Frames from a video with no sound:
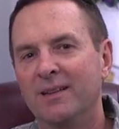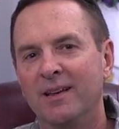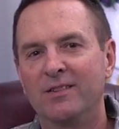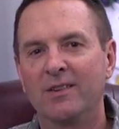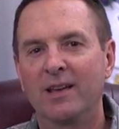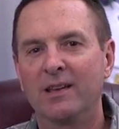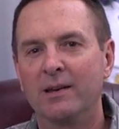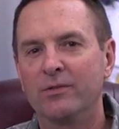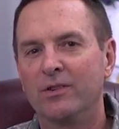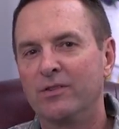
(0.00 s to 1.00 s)

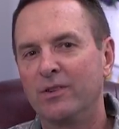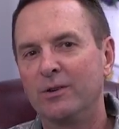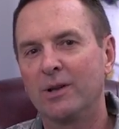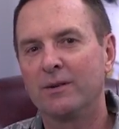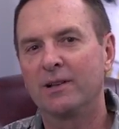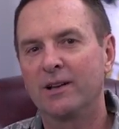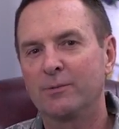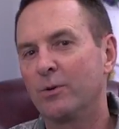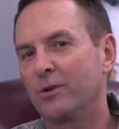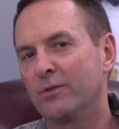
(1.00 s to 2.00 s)
executives and senior level
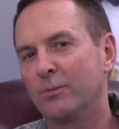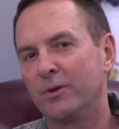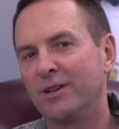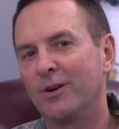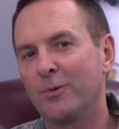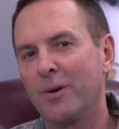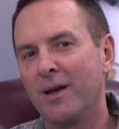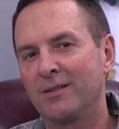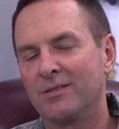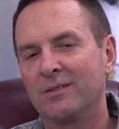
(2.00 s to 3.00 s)
experts from within our
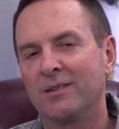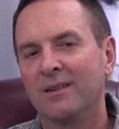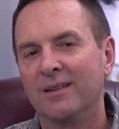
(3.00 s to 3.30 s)
ranks.